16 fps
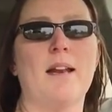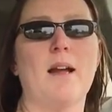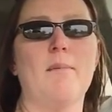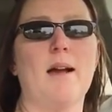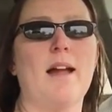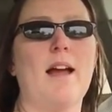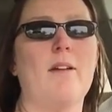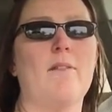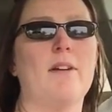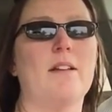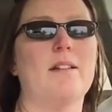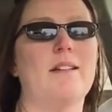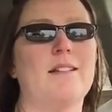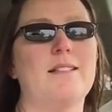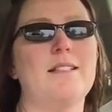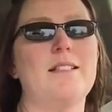I might have a
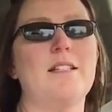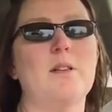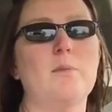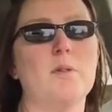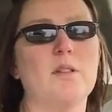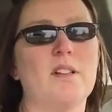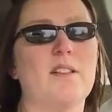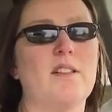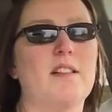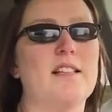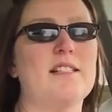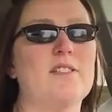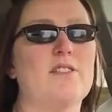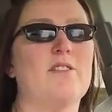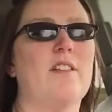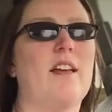nibble of
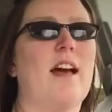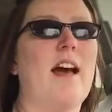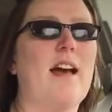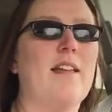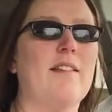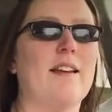this or that.